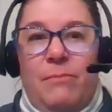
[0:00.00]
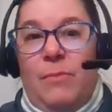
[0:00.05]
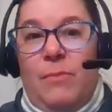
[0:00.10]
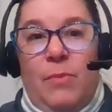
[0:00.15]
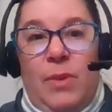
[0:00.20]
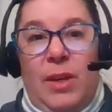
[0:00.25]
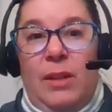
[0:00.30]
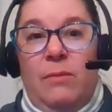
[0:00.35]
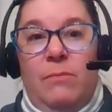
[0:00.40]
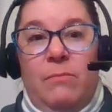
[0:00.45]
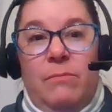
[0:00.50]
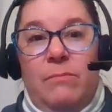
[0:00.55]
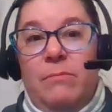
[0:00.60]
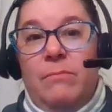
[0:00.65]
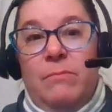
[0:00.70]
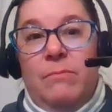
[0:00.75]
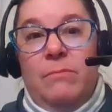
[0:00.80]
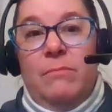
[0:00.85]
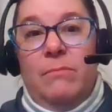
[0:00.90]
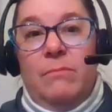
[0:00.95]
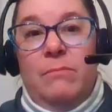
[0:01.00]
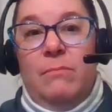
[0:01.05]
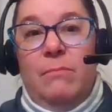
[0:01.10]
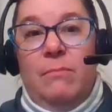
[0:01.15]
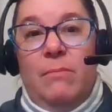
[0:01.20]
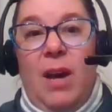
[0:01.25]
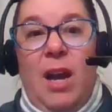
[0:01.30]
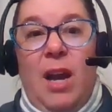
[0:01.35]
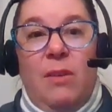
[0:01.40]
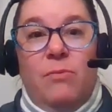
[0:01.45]
Well,
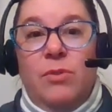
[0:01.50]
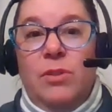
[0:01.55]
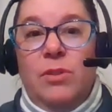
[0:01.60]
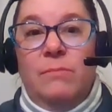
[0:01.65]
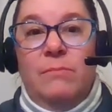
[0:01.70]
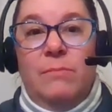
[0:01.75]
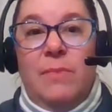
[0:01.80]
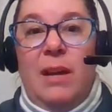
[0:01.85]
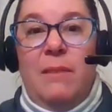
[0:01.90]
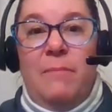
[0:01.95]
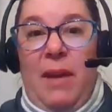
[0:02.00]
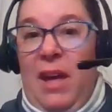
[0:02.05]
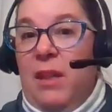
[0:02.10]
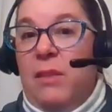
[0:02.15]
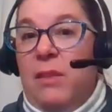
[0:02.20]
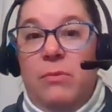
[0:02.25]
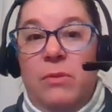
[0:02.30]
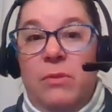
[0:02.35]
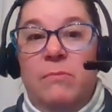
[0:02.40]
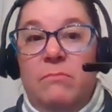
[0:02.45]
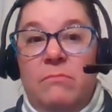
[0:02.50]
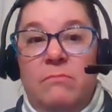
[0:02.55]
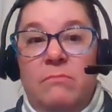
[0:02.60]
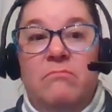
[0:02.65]
my room, my bathroom.